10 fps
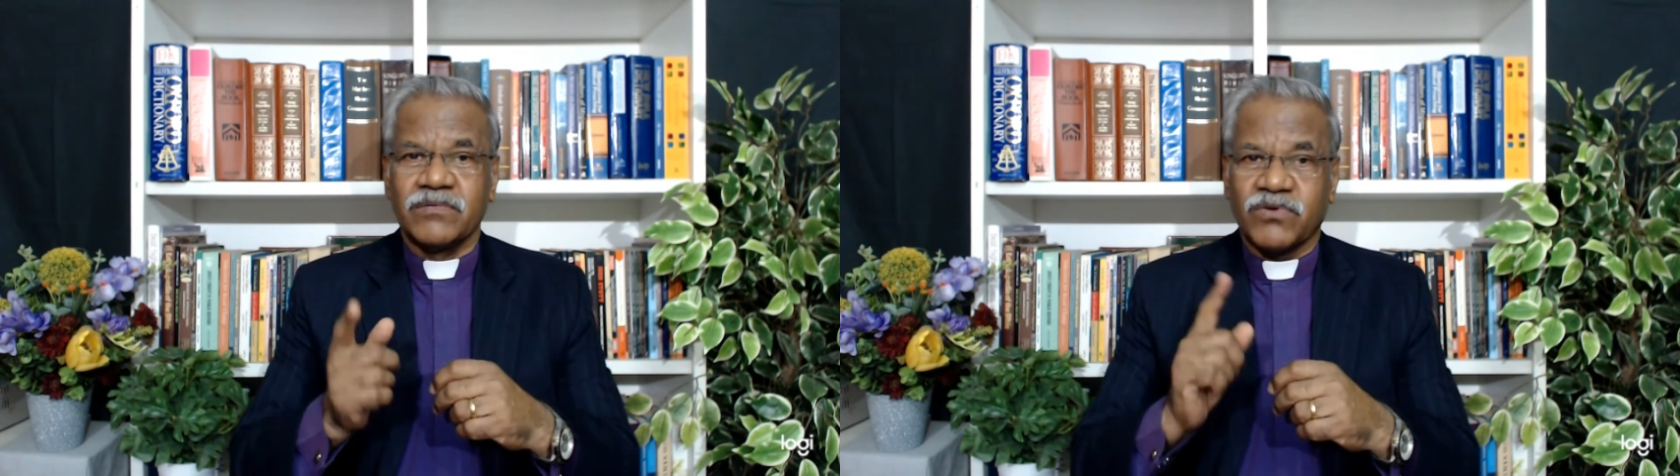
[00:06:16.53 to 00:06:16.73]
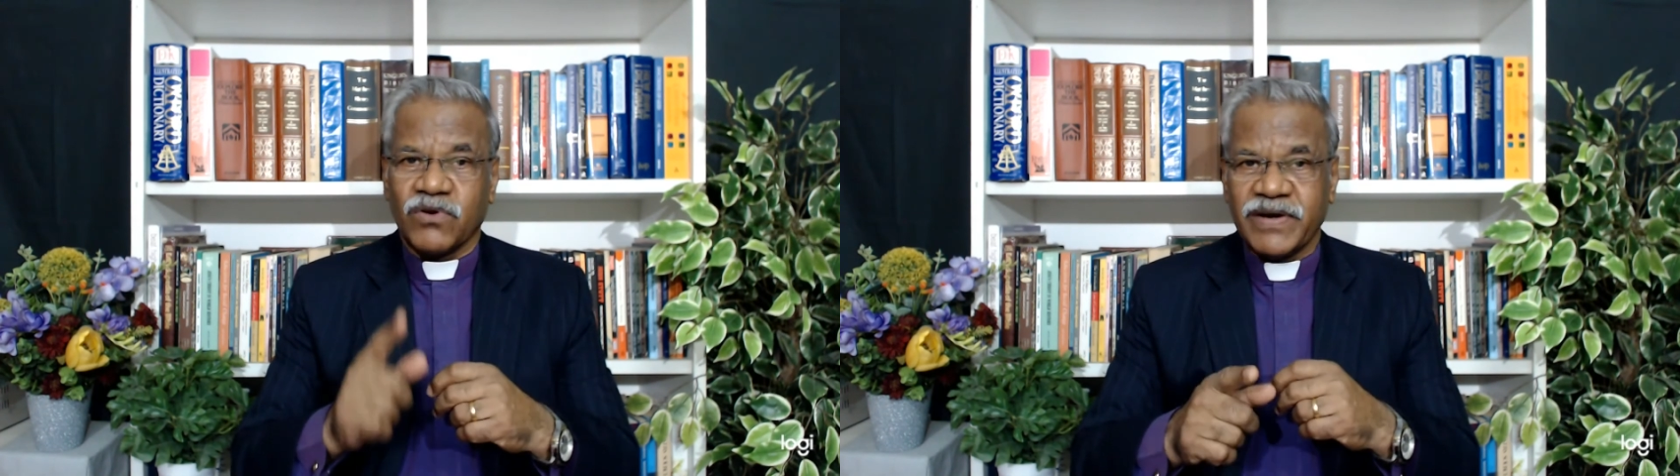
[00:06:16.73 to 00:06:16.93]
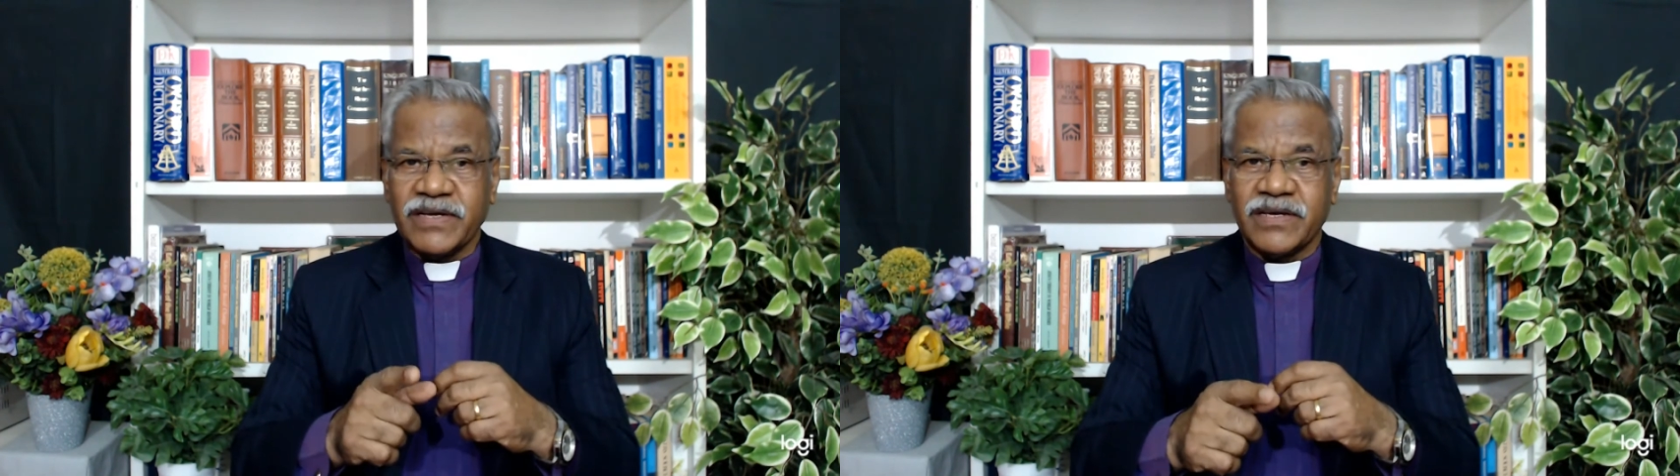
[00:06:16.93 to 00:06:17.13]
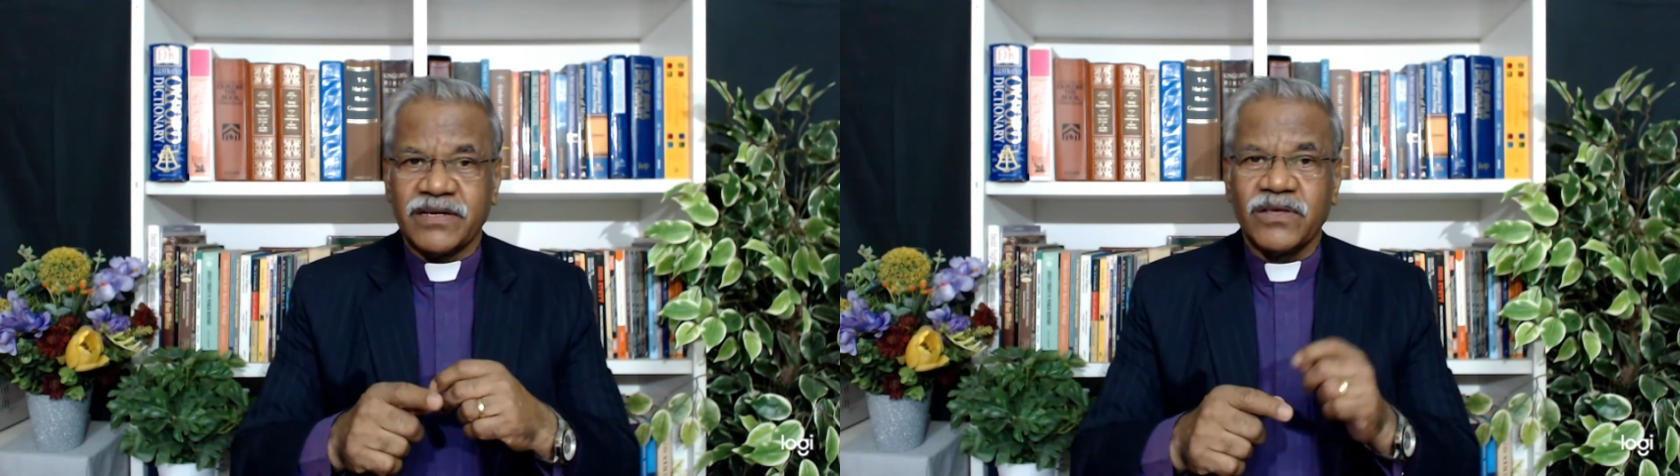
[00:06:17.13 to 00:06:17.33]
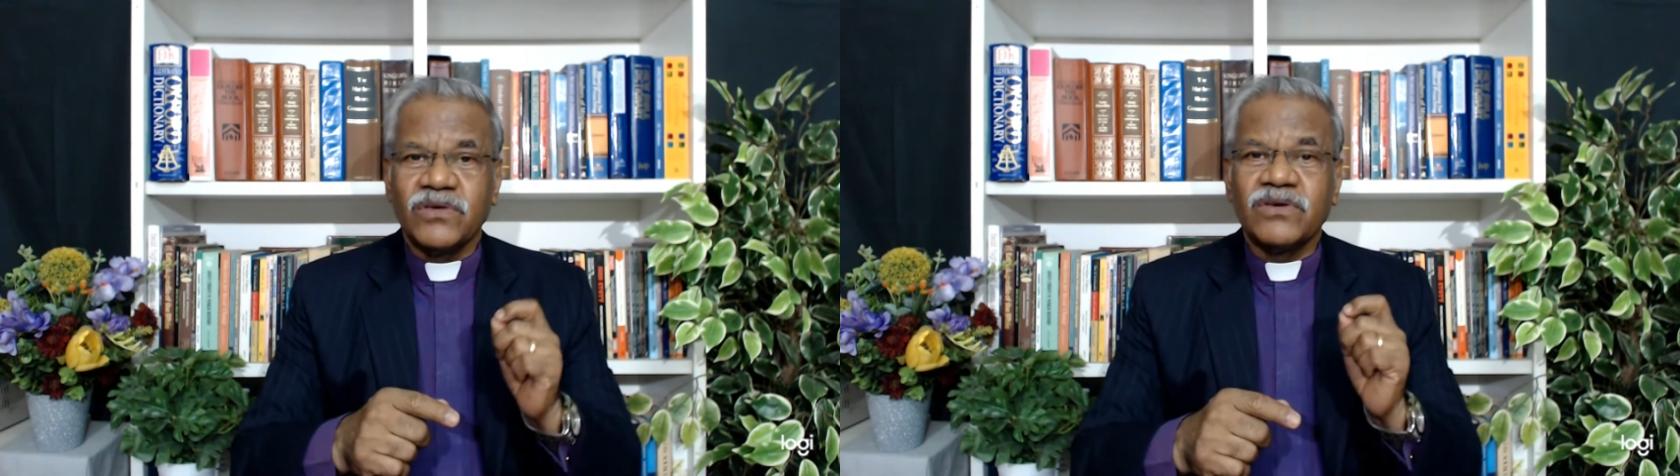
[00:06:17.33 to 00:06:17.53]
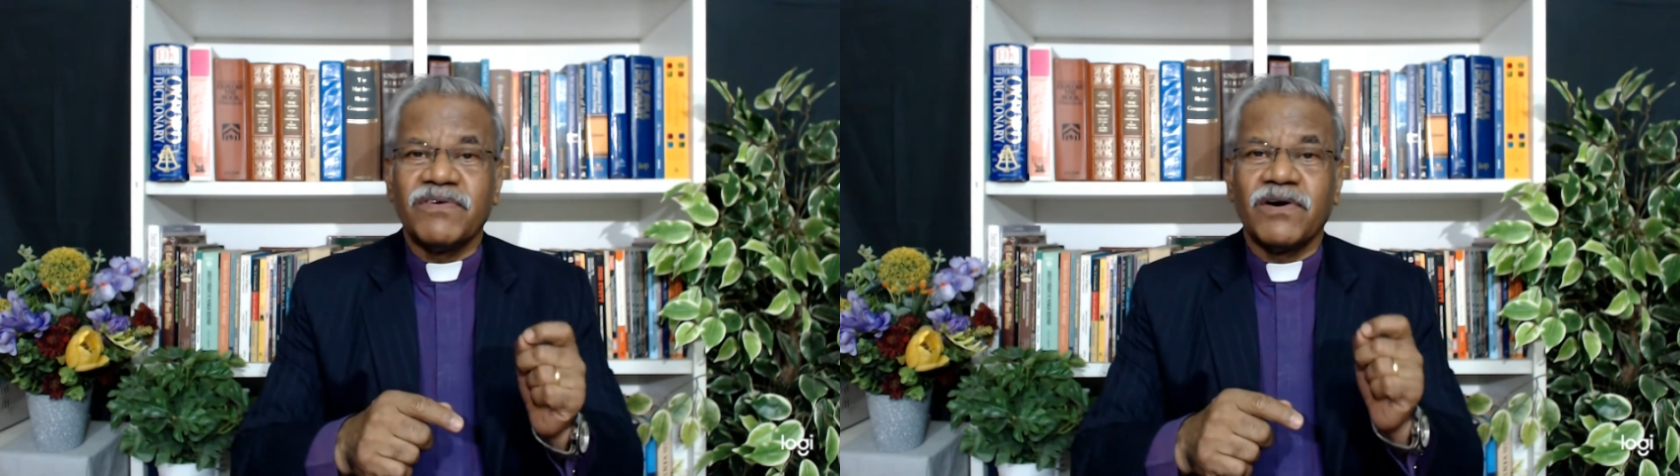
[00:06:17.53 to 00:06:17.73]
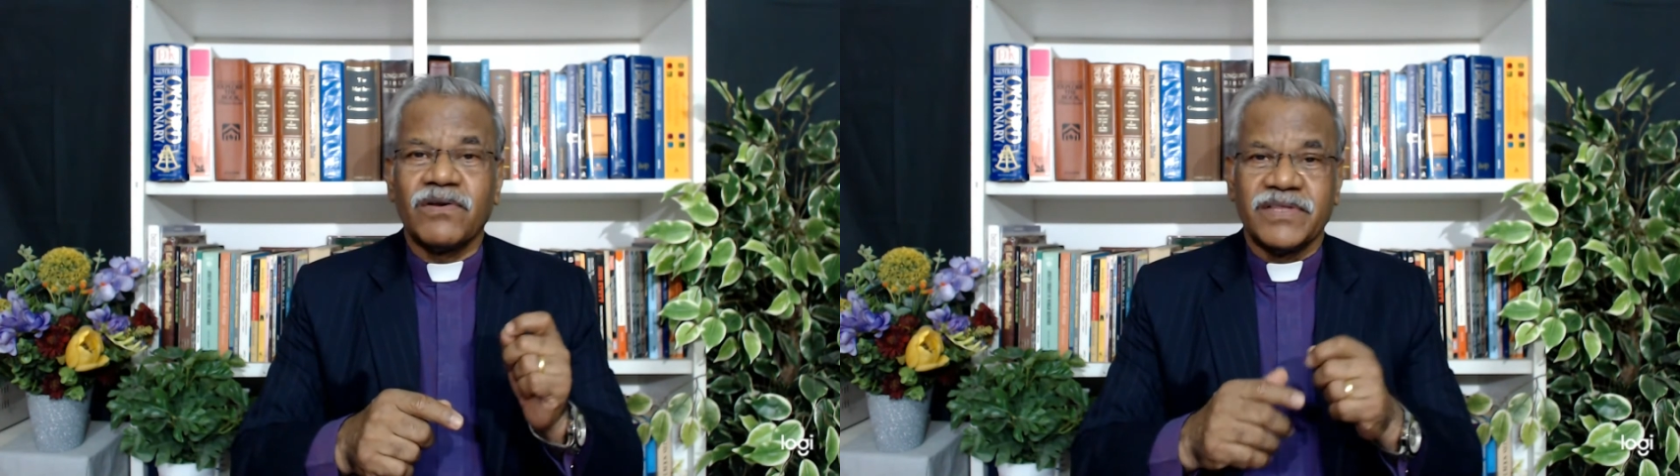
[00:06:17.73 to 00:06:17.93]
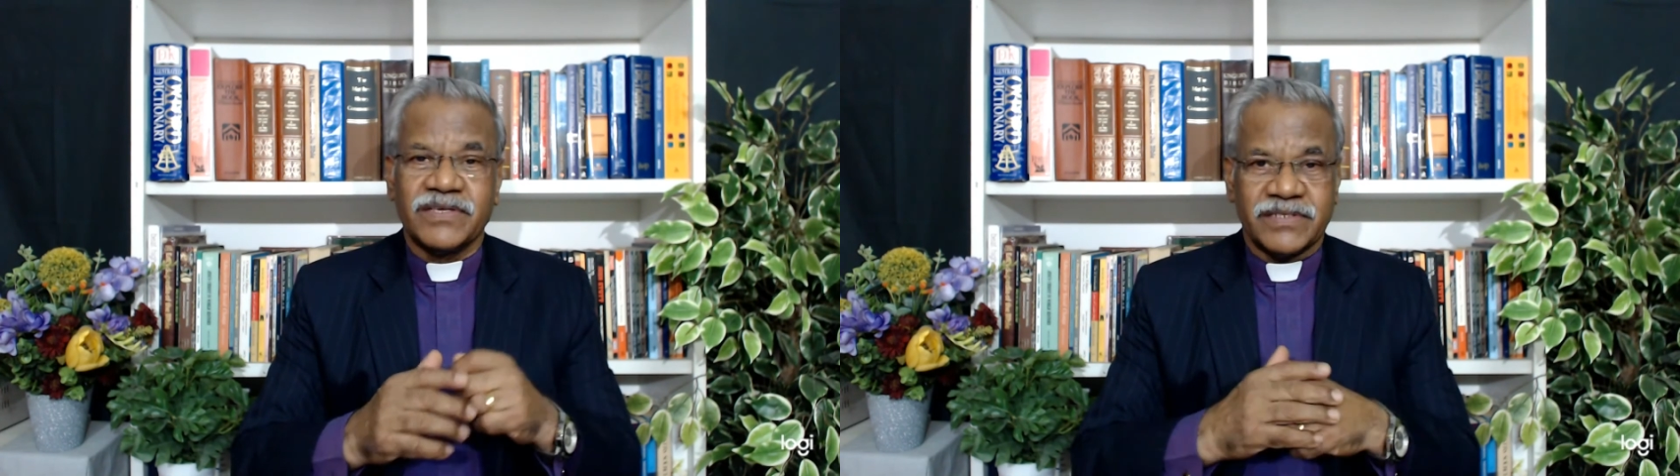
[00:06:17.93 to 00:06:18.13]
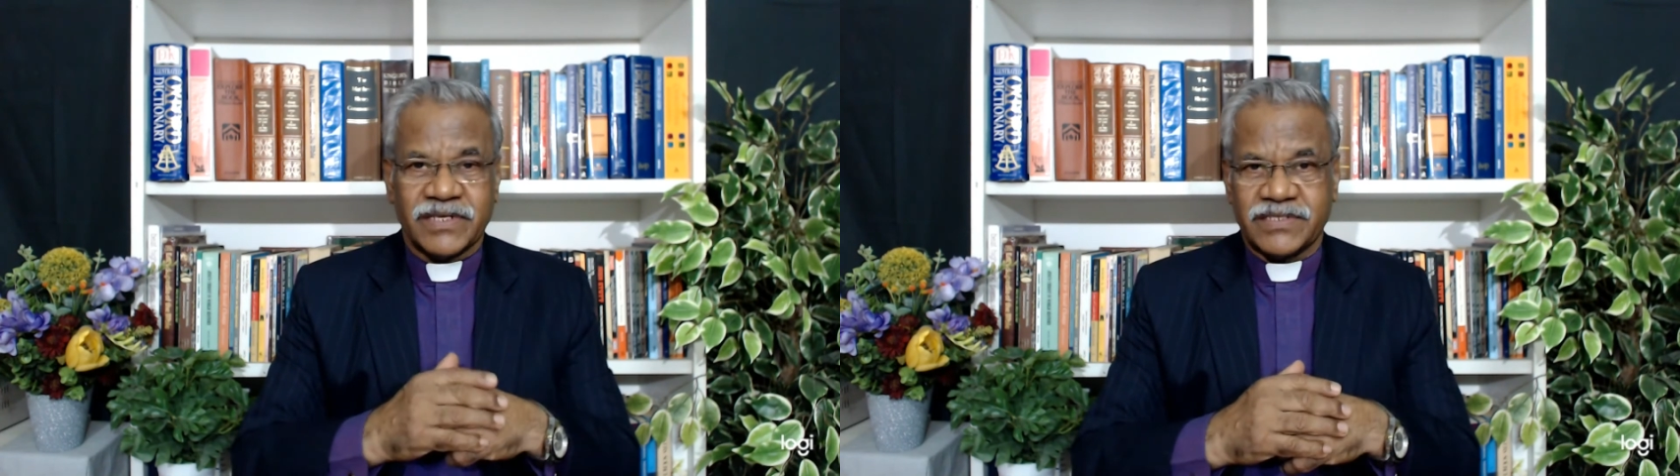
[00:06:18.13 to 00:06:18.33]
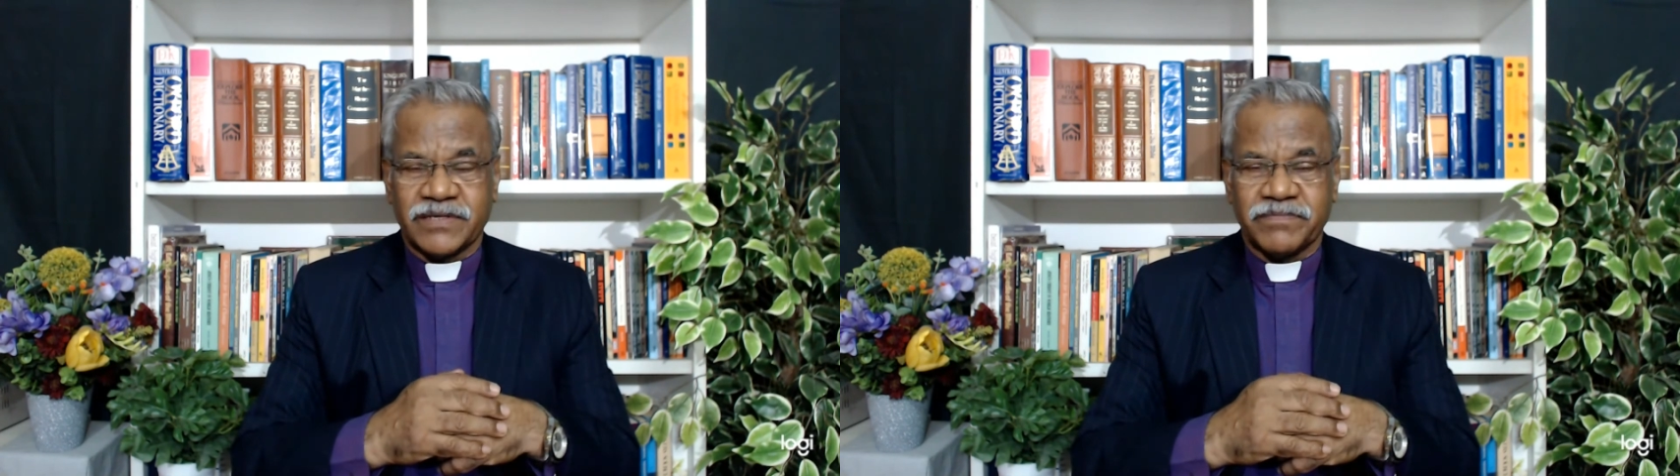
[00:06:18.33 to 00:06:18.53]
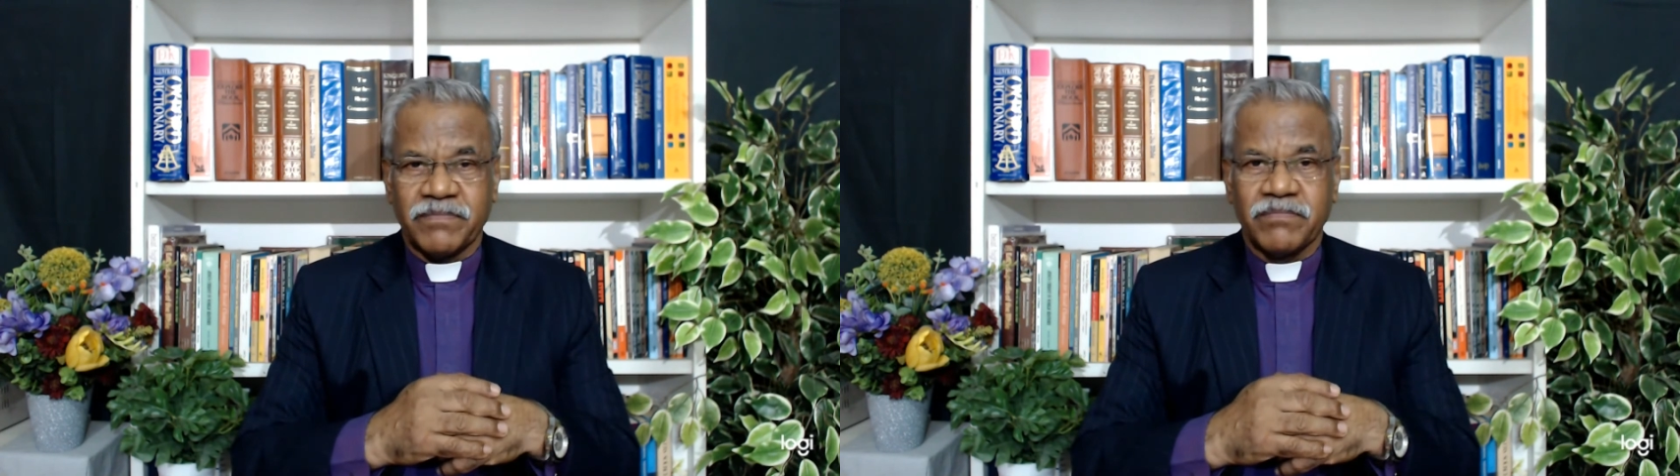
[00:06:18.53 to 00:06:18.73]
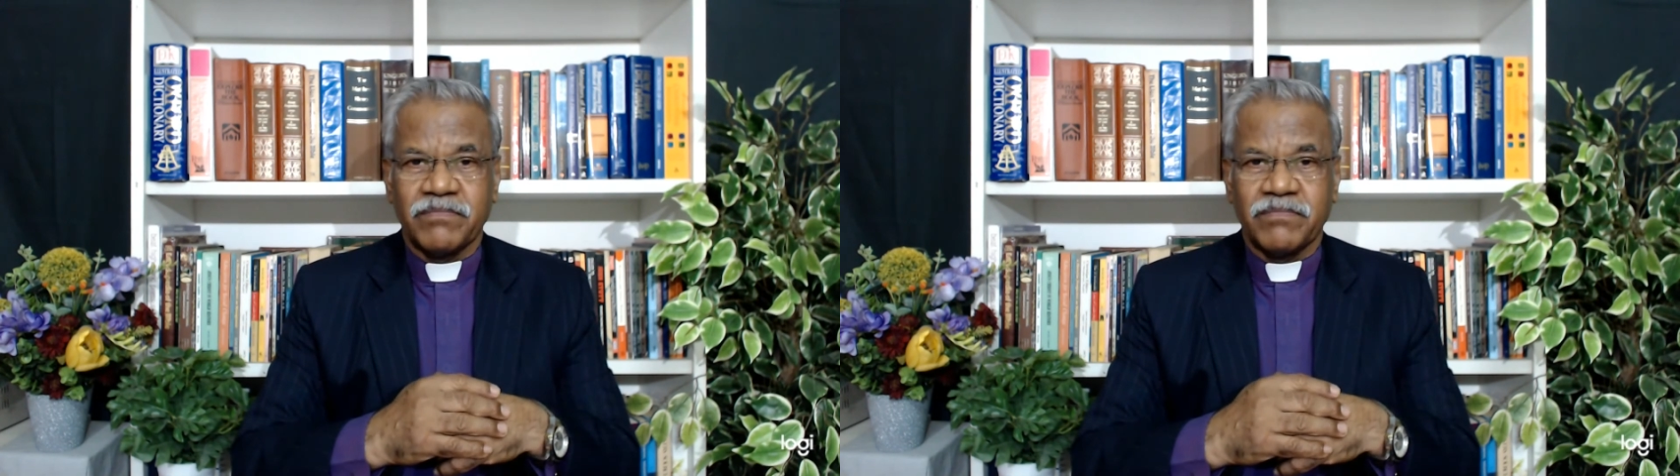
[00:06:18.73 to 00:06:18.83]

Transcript: provided you follow this dictum.